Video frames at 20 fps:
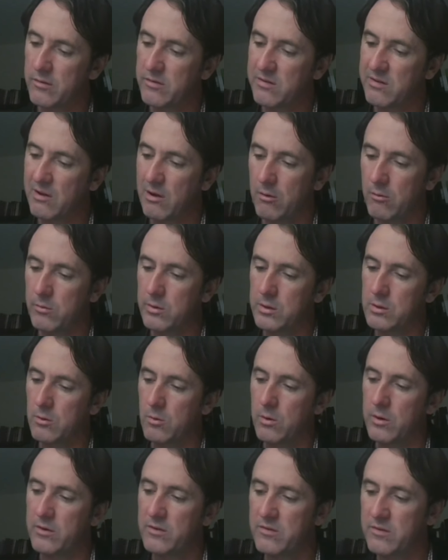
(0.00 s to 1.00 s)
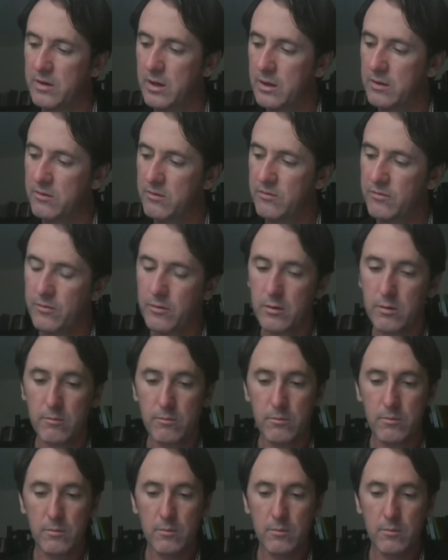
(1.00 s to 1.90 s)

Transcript: Selwyn Lloyd stands firm.